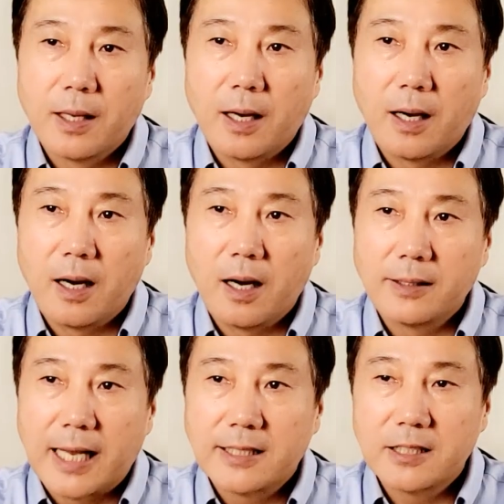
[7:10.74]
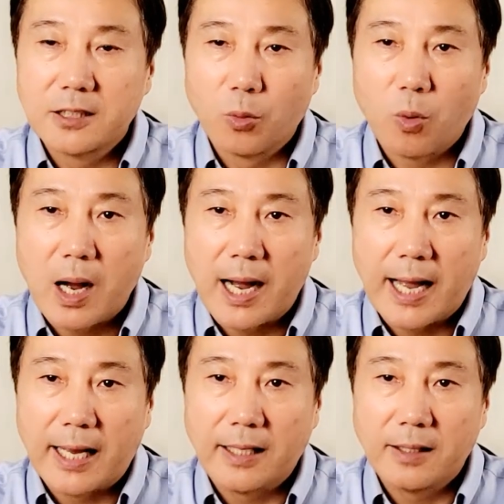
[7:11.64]
That's
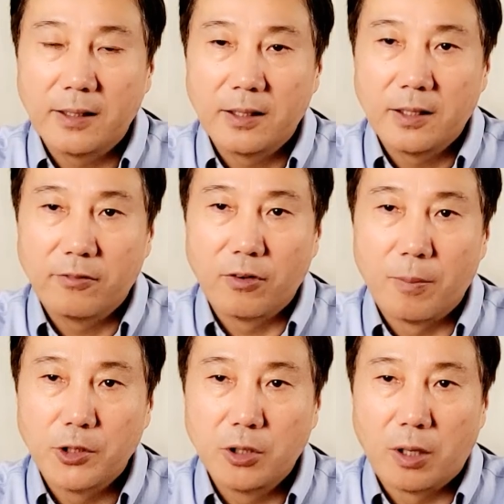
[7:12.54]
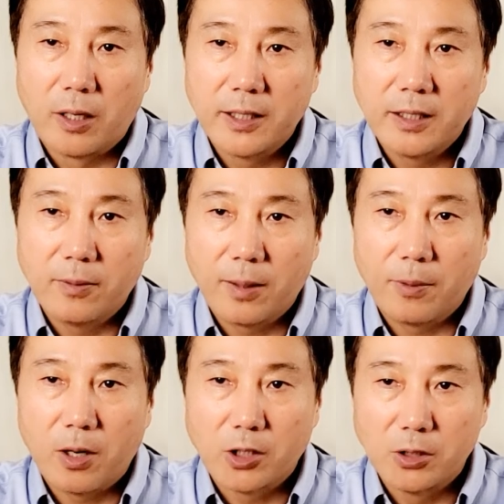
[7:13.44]
why, for majority of
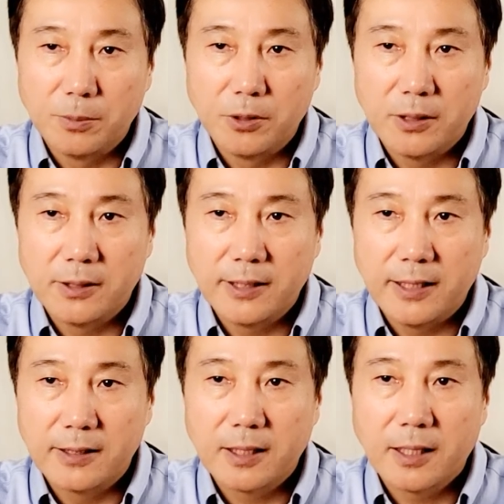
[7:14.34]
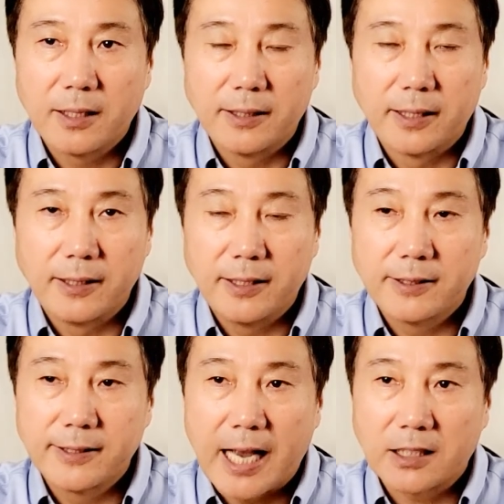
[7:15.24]
autoimmune disease, the
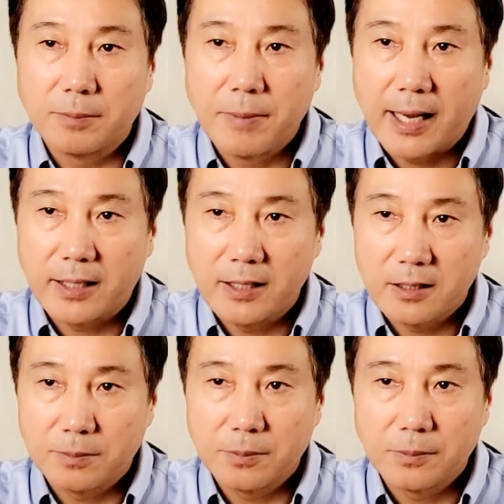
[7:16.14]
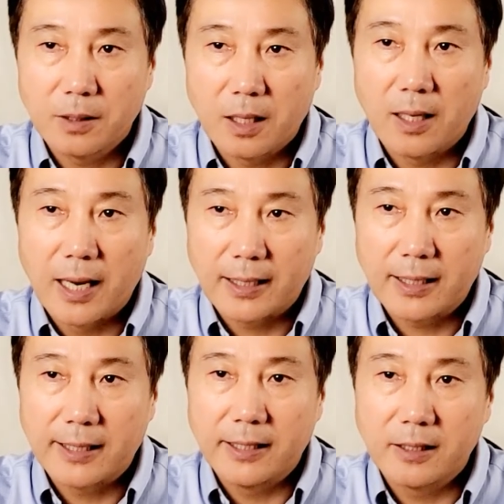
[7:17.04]
exact mechanism are
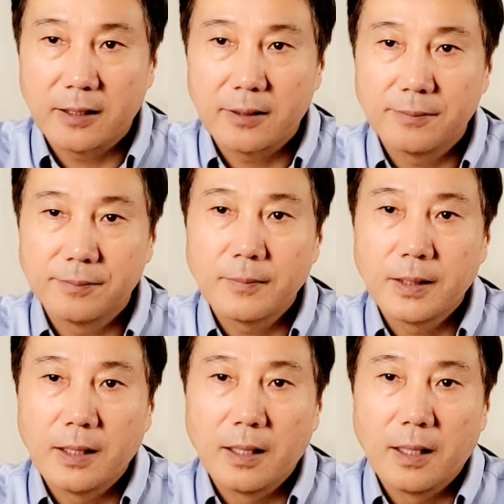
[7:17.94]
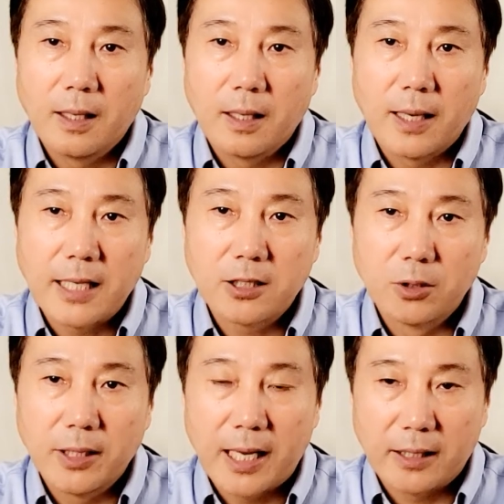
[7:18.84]
unclear. Let's
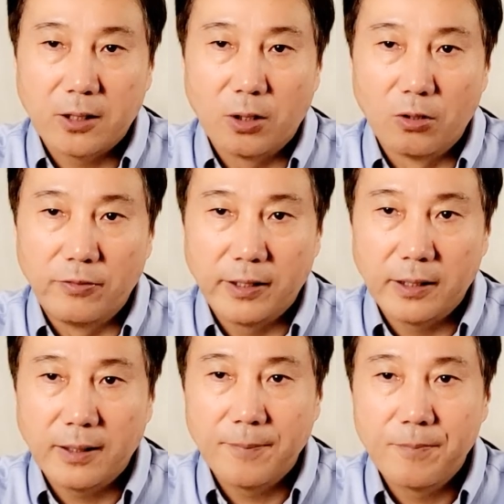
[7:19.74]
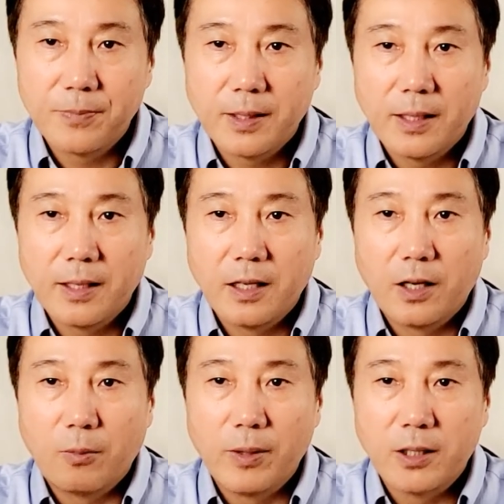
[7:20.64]
look at COVID.
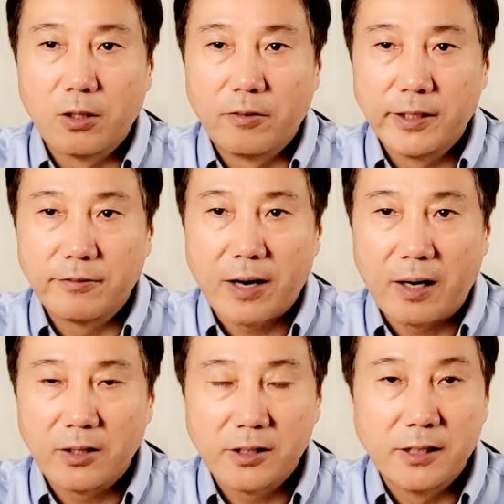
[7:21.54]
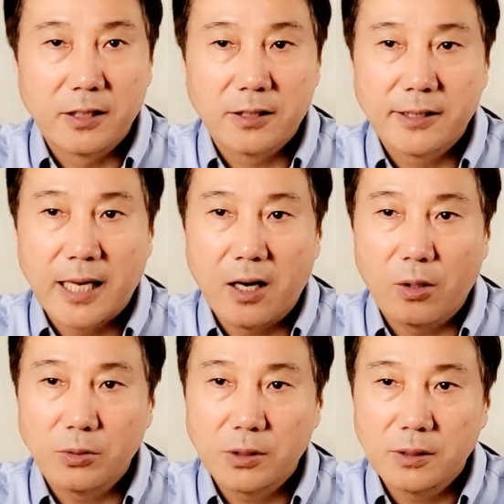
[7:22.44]
When COVID virus enters
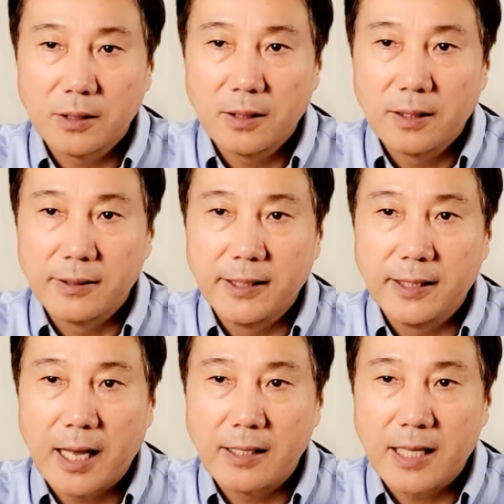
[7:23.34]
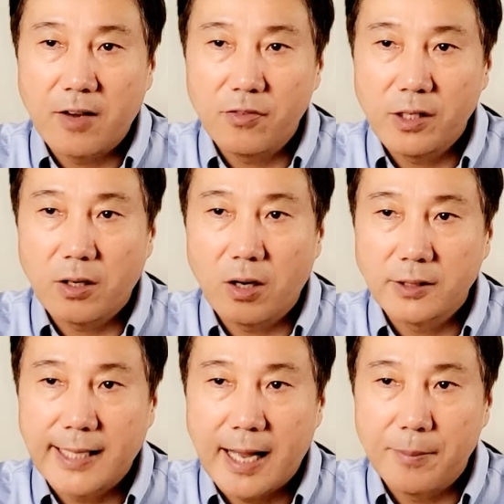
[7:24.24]
cells, they can definitely
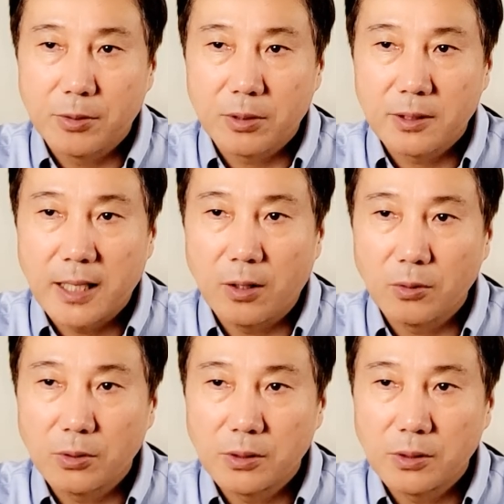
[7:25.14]
cause damage to cells.